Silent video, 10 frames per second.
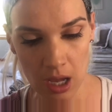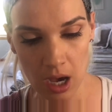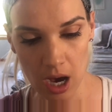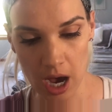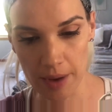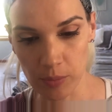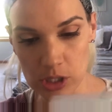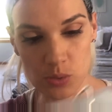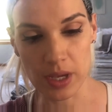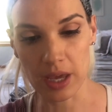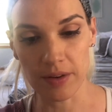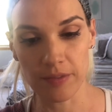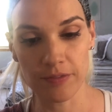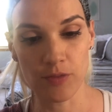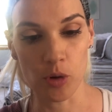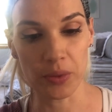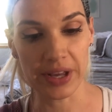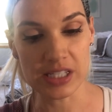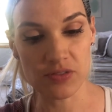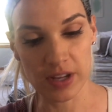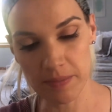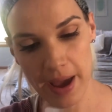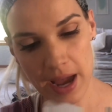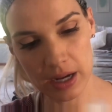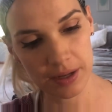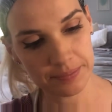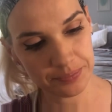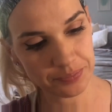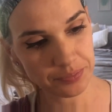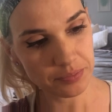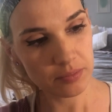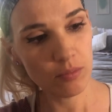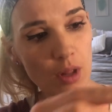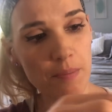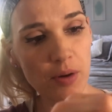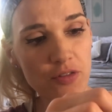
once we get formalized feedback. But for